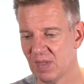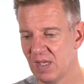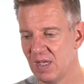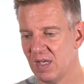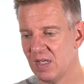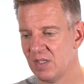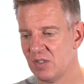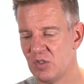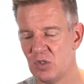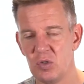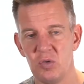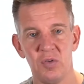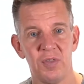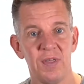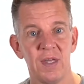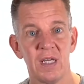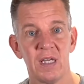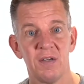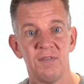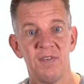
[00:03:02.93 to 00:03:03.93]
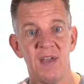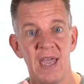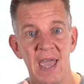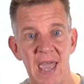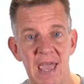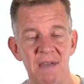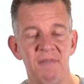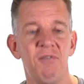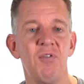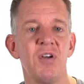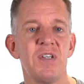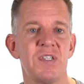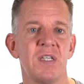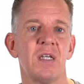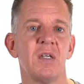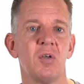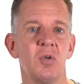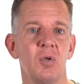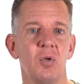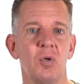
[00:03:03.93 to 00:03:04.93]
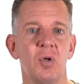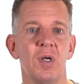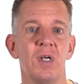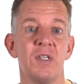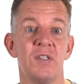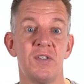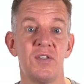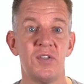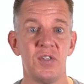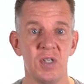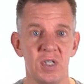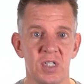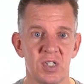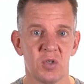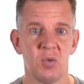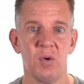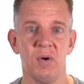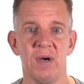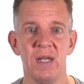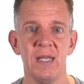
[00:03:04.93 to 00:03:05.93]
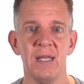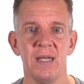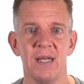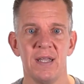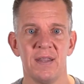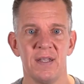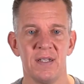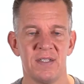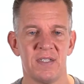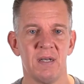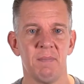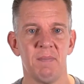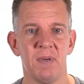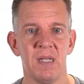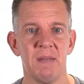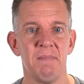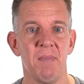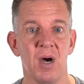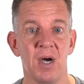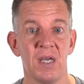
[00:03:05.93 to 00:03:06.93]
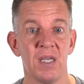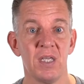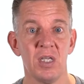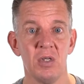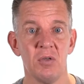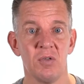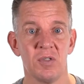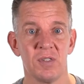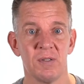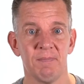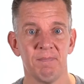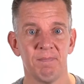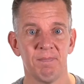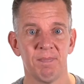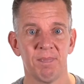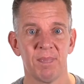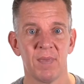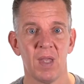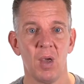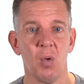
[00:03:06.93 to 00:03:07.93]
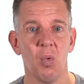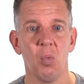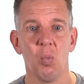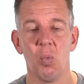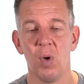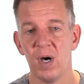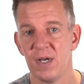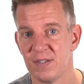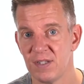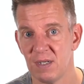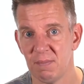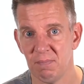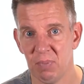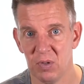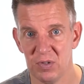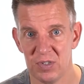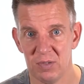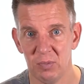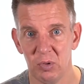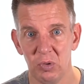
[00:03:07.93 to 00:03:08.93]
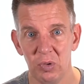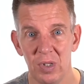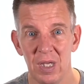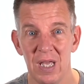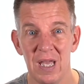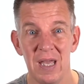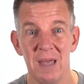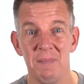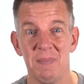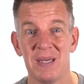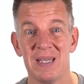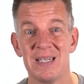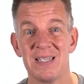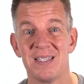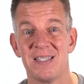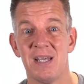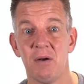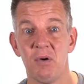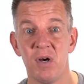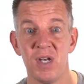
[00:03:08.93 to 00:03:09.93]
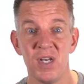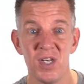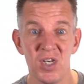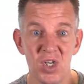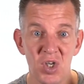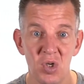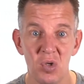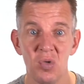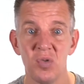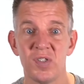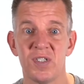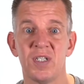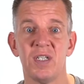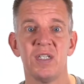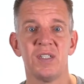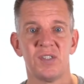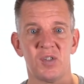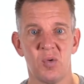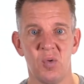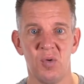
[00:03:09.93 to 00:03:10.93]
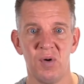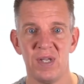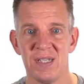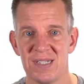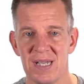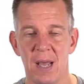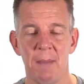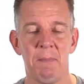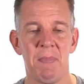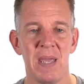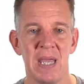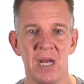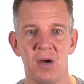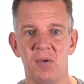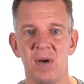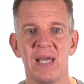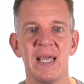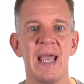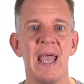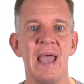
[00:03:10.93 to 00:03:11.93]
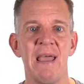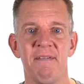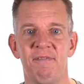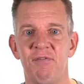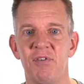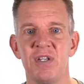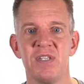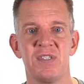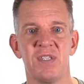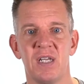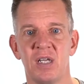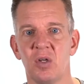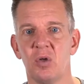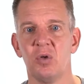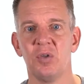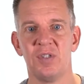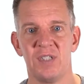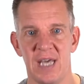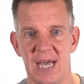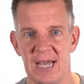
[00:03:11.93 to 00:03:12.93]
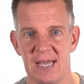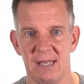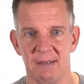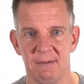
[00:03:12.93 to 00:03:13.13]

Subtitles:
to think of every single search query that somebody might use. Why is it impossible? Because there are new search queries appearing every single day.